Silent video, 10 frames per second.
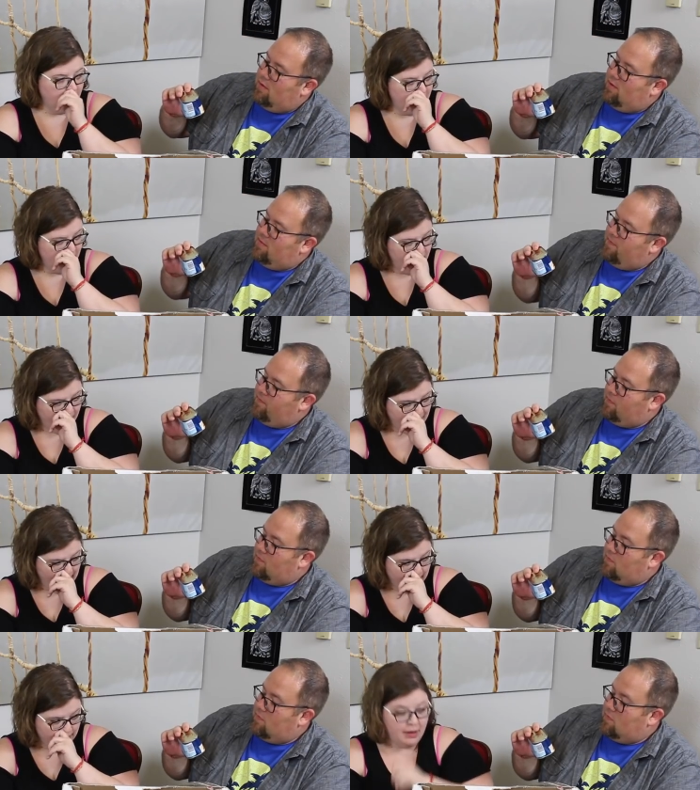Speaker 1: Would you do that with
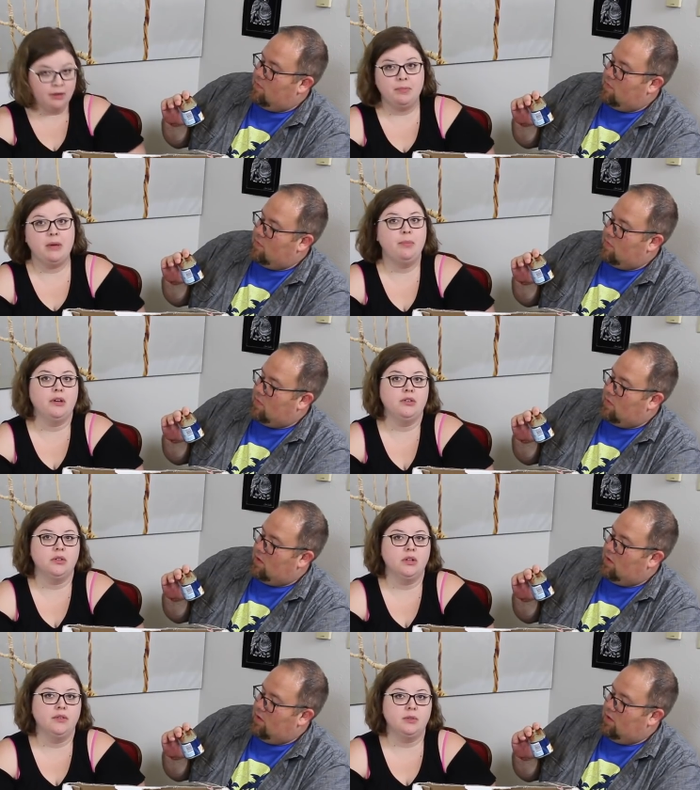eggs? My people used
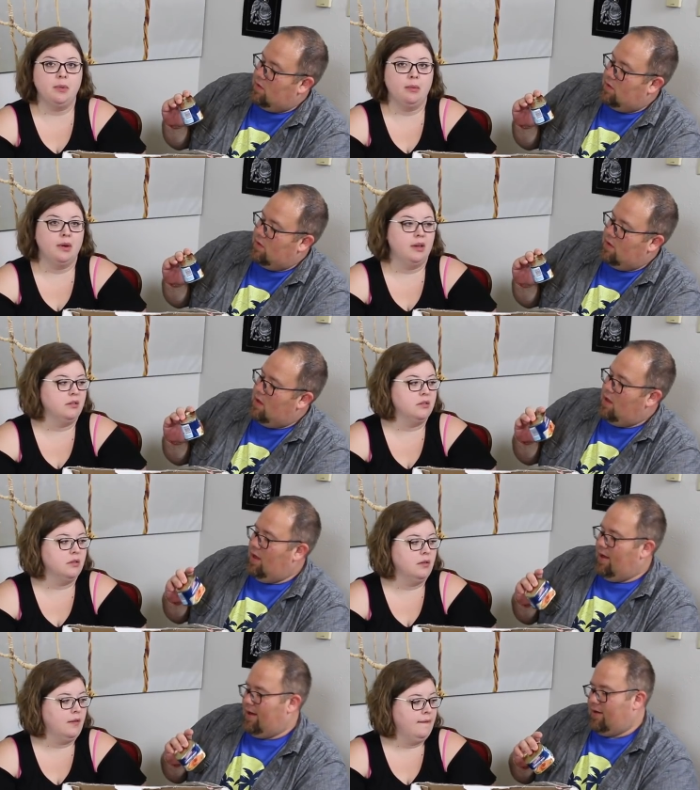to love Spam and eggs.
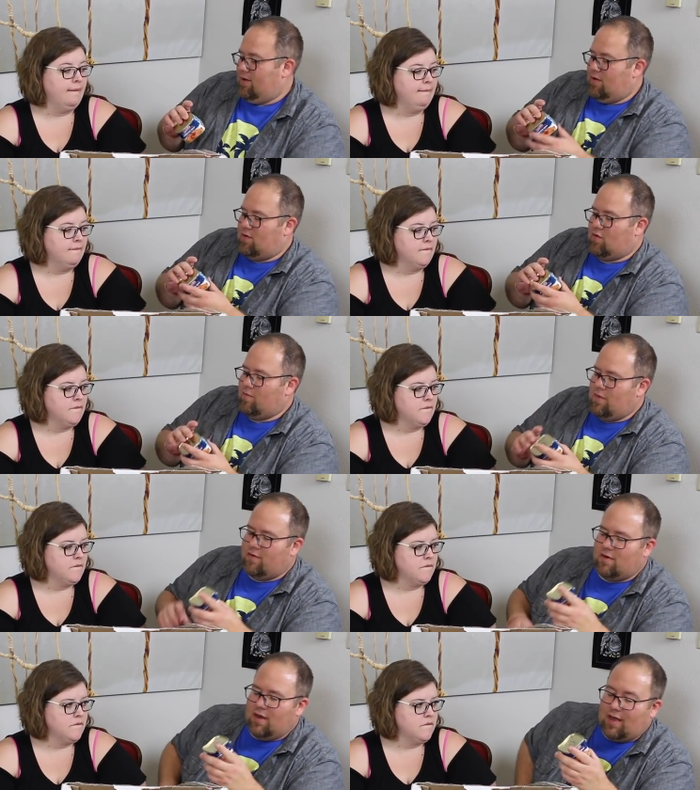I don't
Speaker 2: know, corned
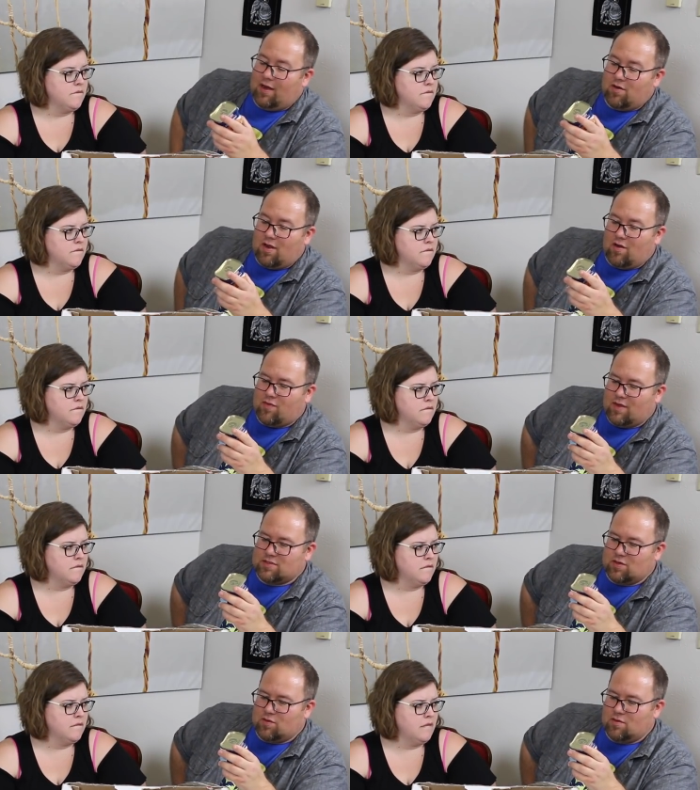beef and egg. I don't. I don't think
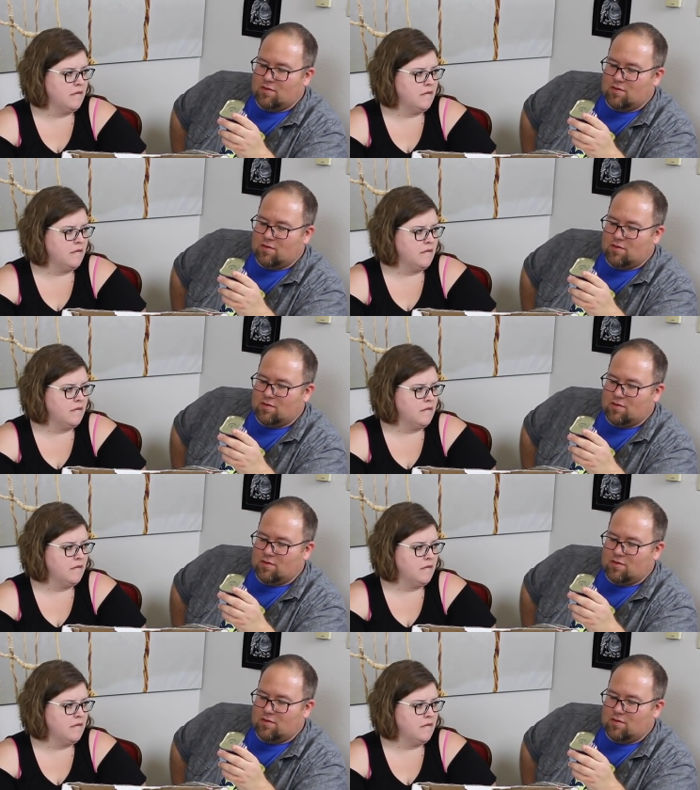so.